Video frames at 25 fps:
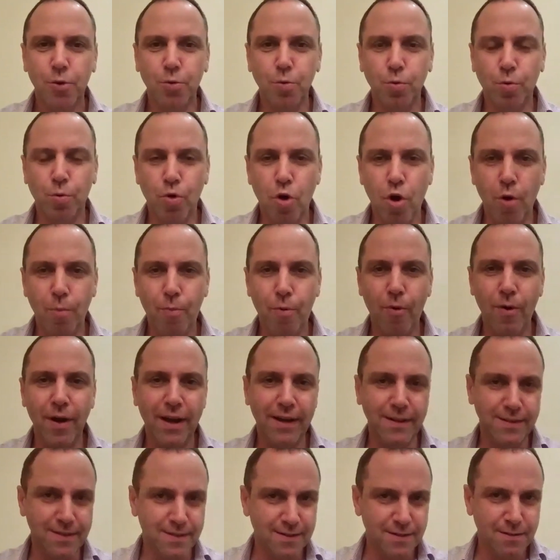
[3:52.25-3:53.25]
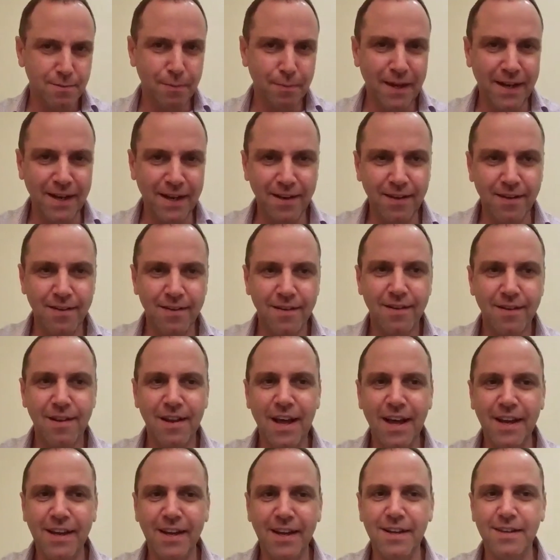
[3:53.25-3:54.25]
to corporates, meaning
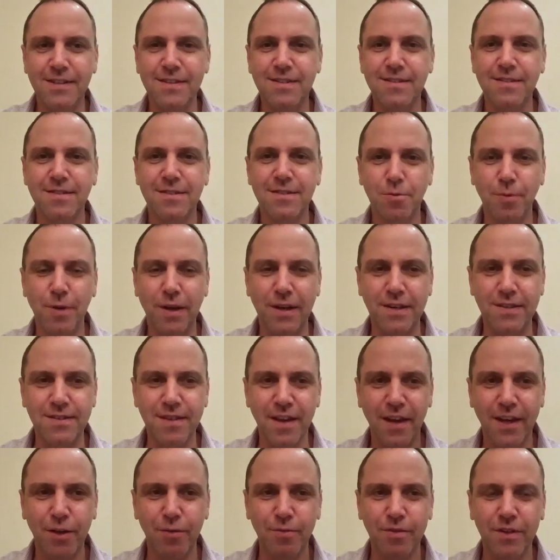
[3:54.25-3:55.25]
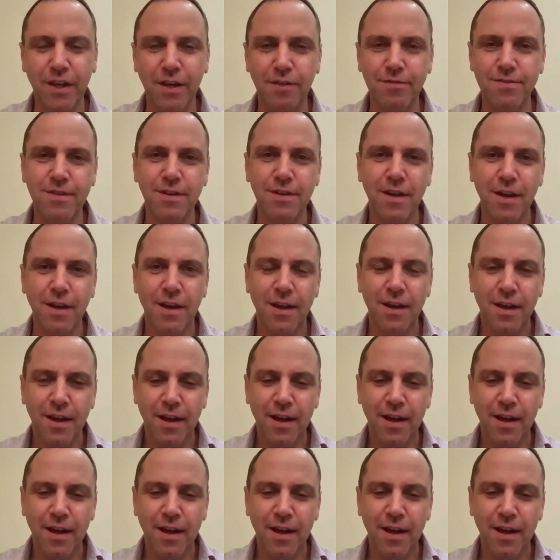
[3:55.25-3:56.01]
clients, to executives,